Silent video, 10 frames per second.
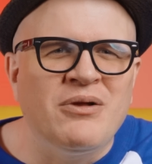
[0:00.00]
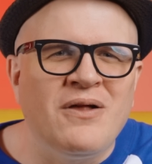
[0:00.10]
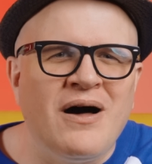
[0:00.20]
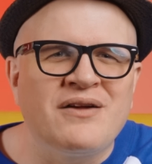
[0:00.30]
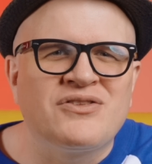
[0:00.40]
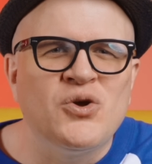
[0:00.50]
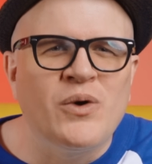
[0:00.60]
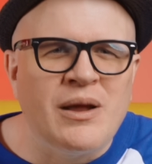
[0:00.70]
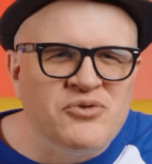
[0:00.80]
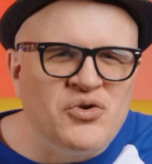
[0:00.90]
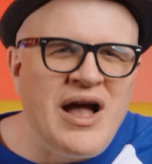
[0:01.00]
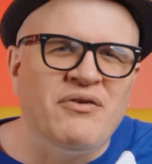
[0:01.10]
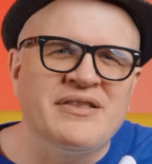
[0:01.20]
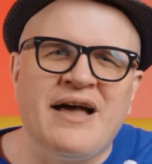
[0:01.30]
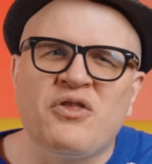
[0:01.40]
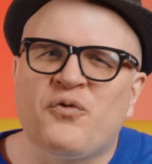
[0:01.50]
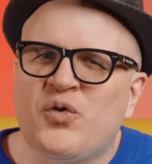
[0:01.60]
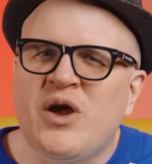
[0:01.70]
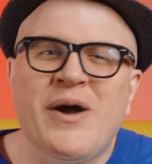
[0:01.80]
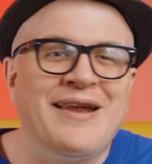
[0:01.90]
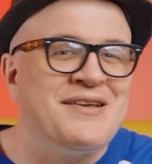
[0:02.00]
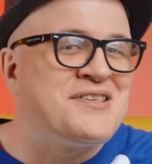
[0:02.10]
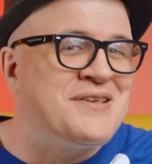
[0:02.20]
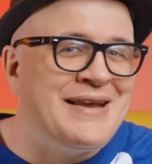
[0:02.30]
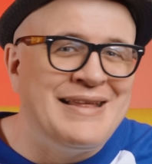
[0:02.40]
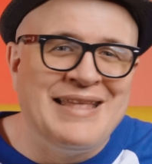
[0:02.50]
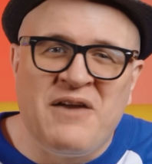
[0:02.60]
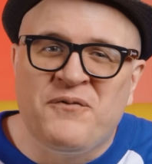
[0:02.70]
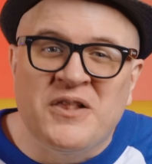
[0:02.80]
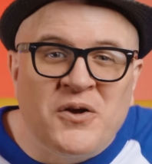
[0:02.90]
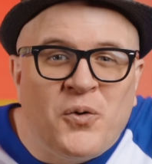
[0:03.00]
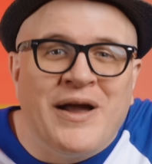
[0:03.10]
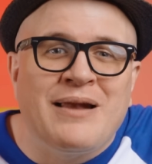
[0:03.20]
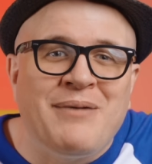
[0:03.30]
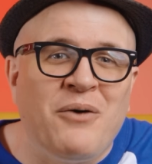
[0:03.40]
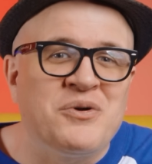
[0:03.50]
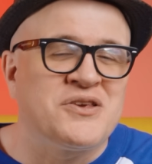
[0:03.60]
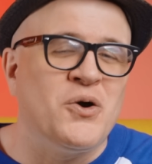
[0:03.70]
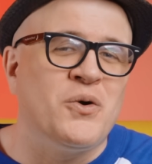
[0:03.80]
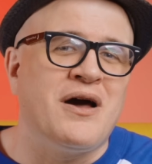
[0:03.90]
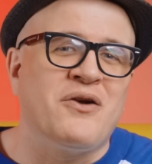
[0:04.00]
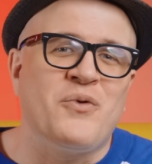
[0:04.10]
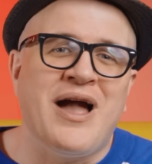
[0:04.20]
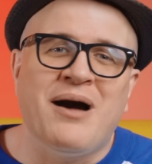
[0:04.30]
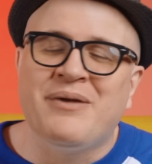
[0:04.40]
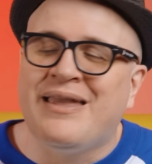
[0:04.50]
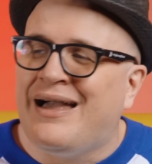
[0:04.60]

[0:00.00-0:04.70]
along to when I'm traveling down the freeway on a sunny day feeling great about what's going on around me,